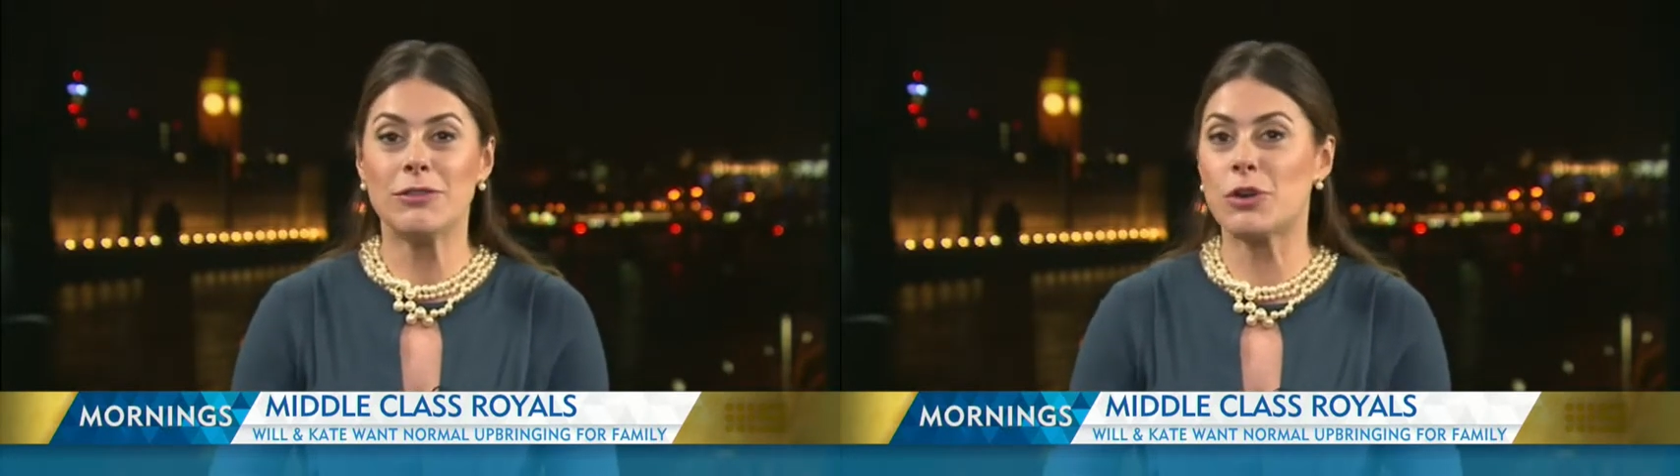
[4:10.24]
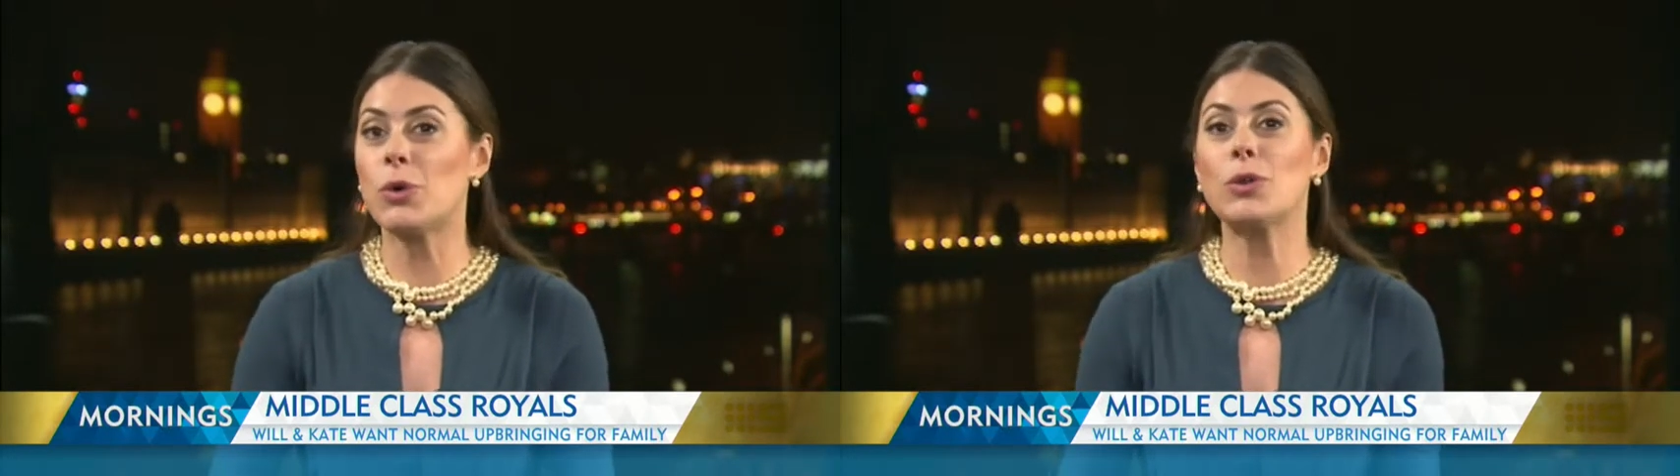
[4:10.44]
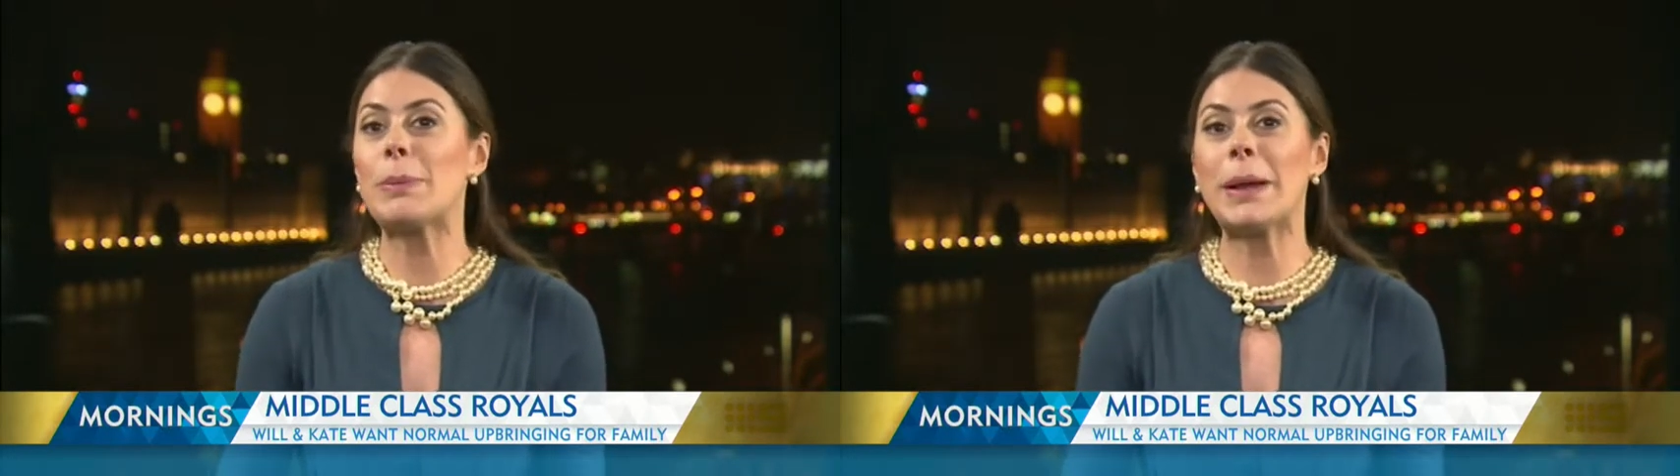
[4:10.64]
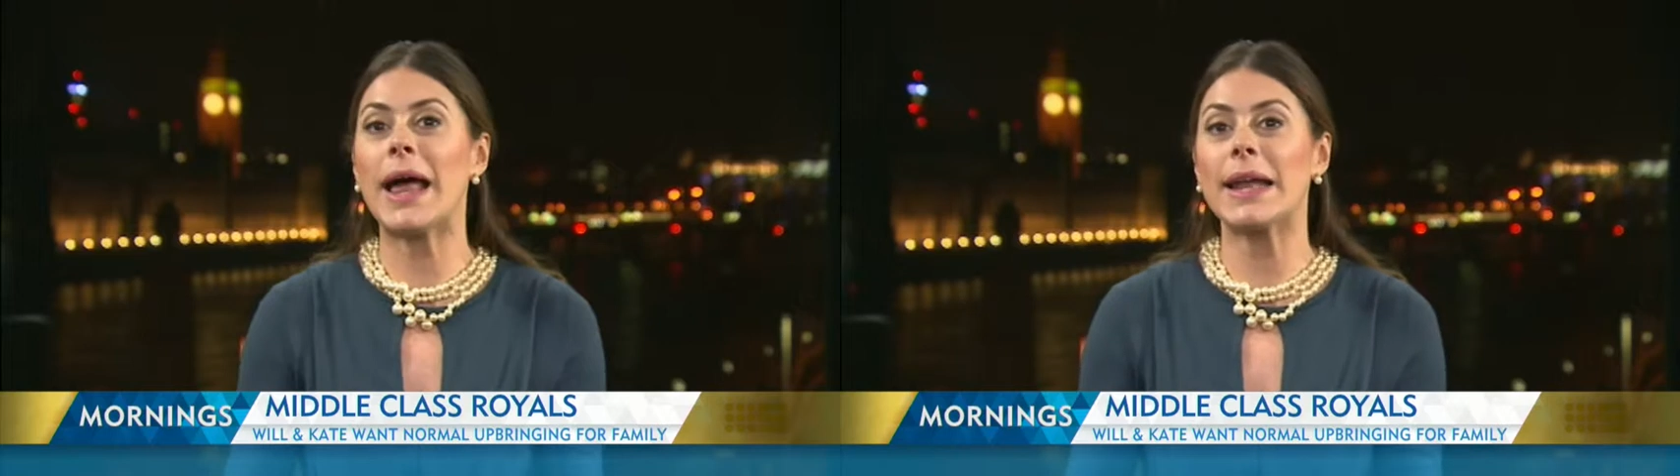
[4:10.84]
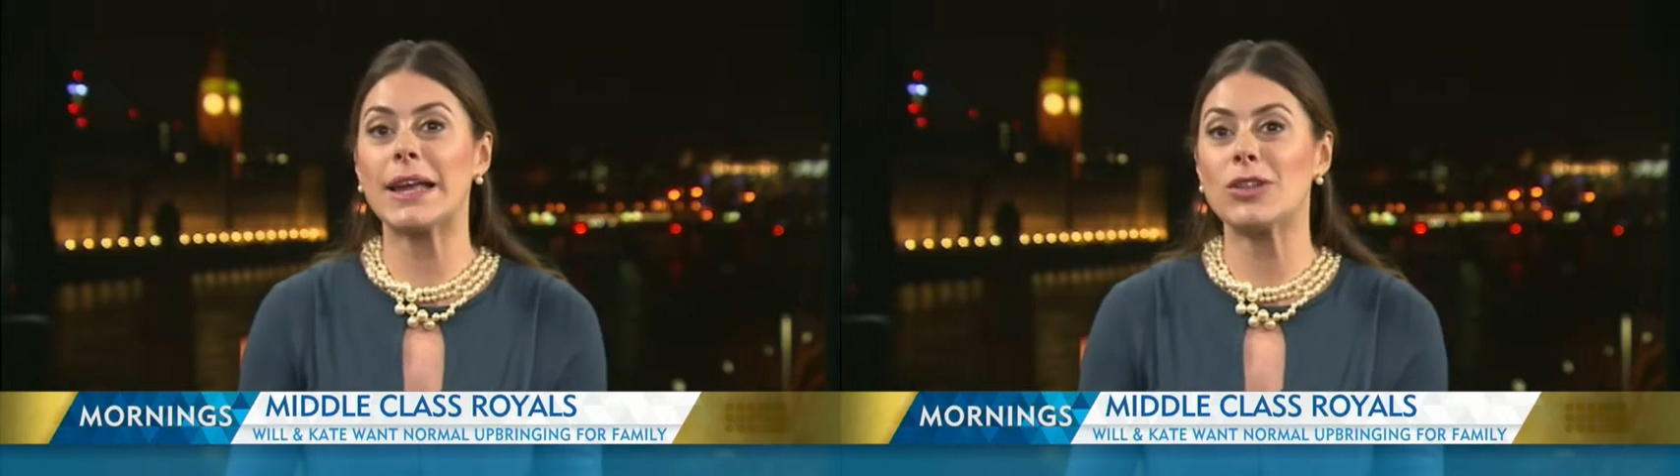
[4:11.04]
for all the
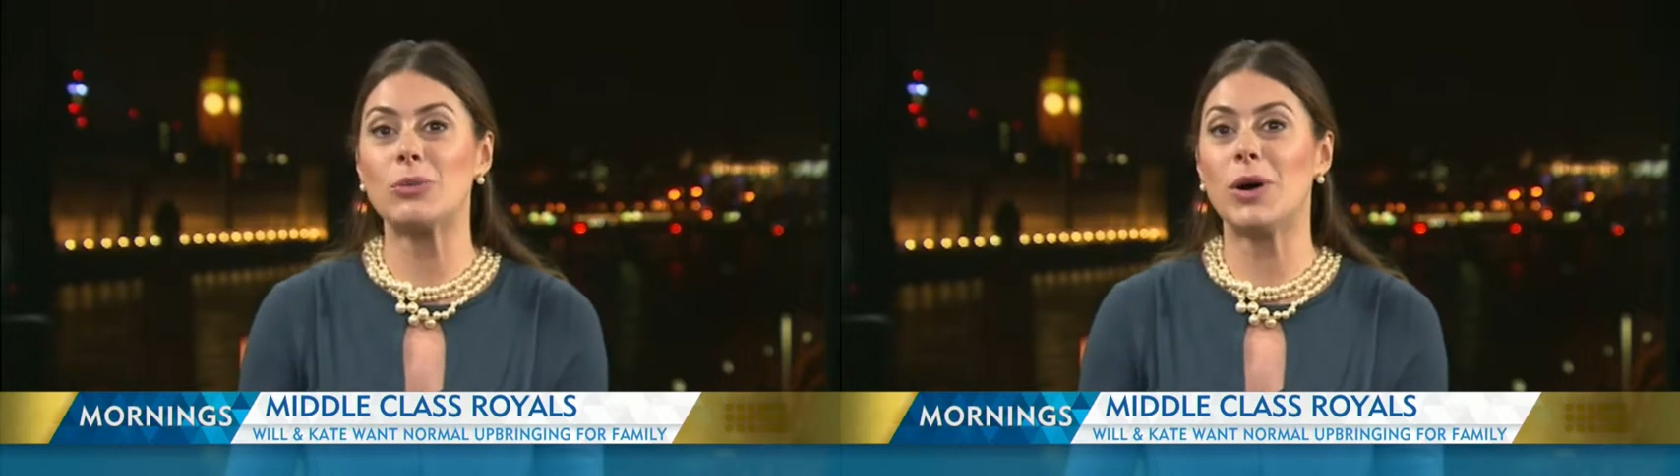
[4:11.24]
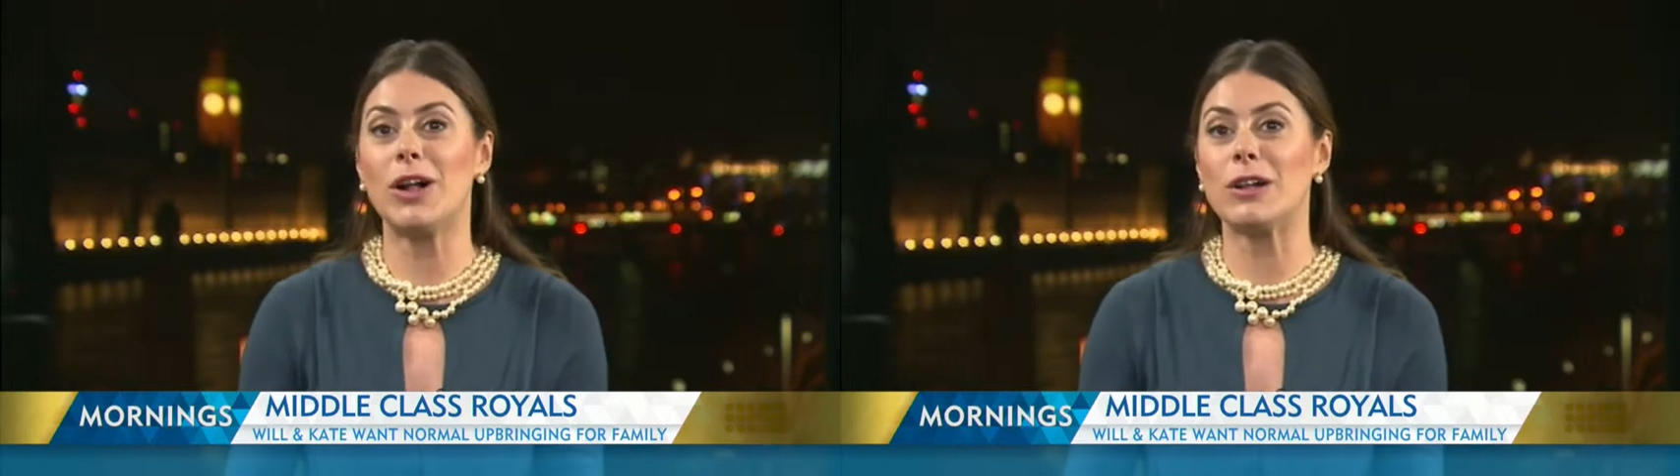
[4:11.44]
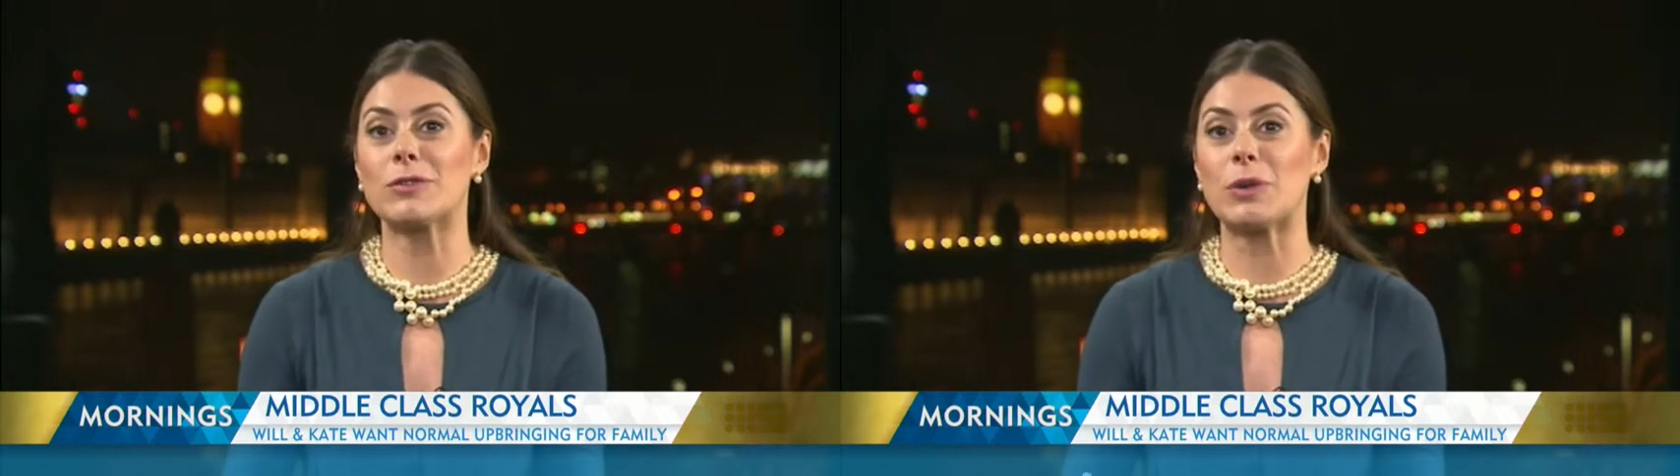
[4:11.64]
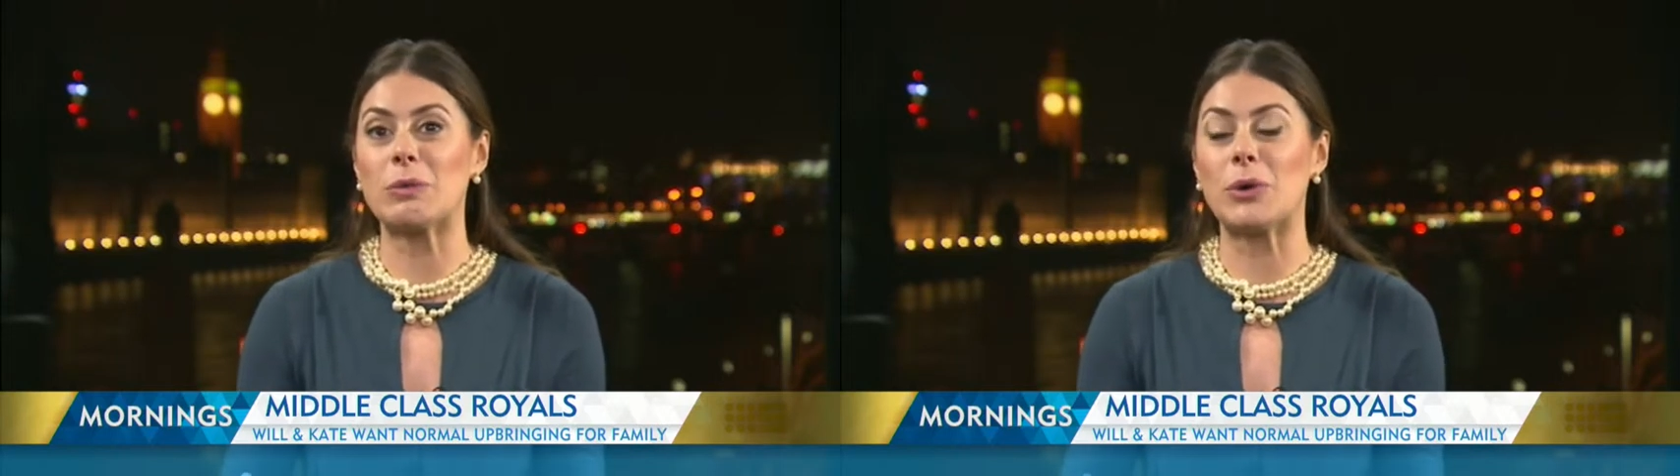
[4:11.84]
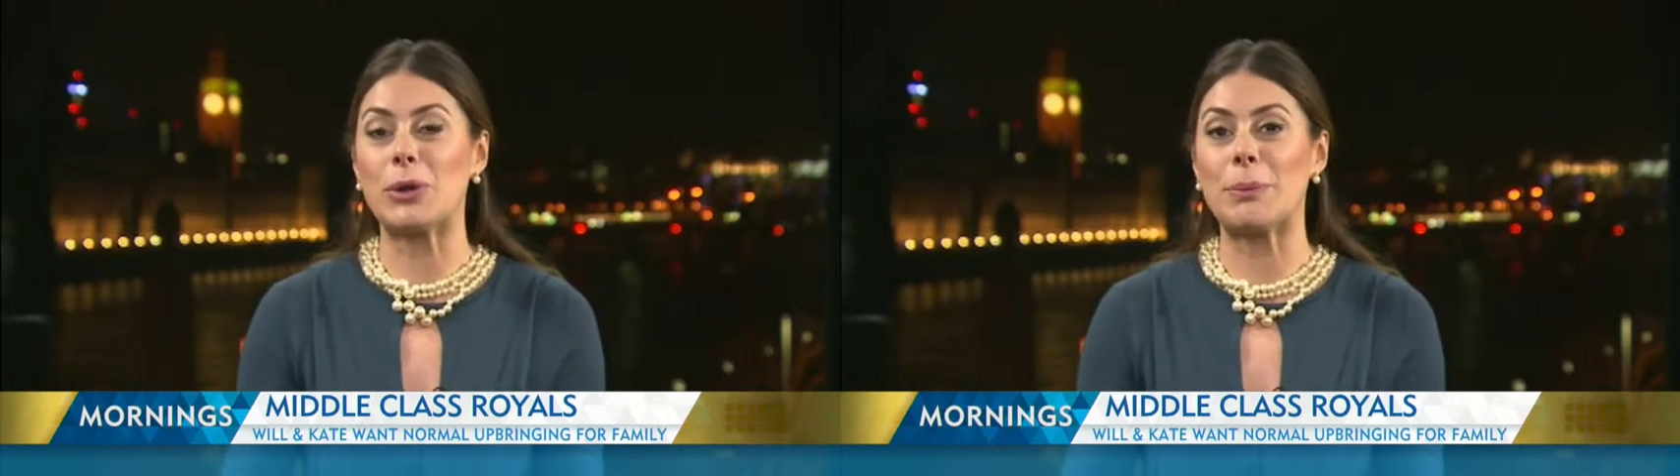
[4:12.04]
planning in the world for a
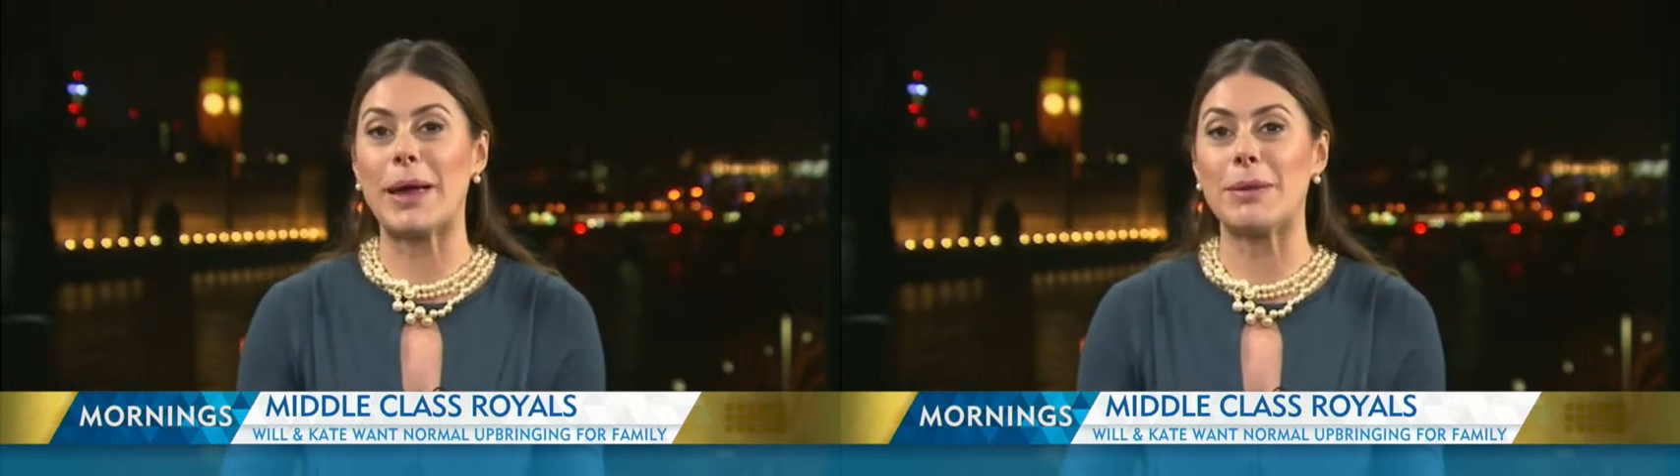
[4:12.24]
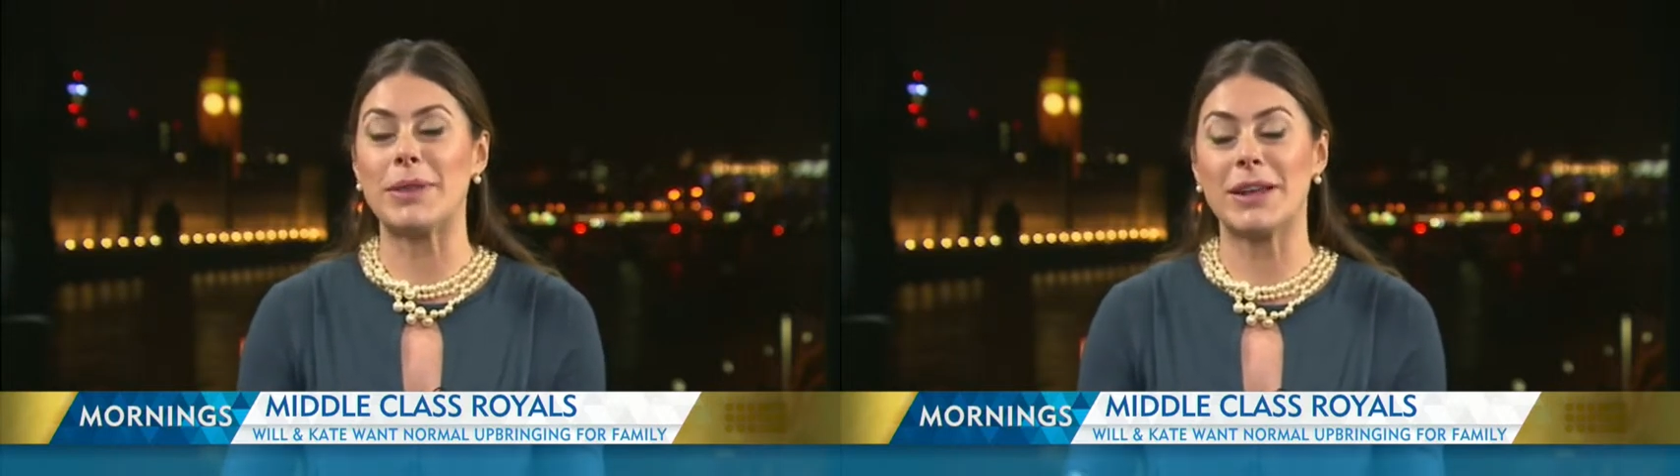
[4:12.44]
royal baby,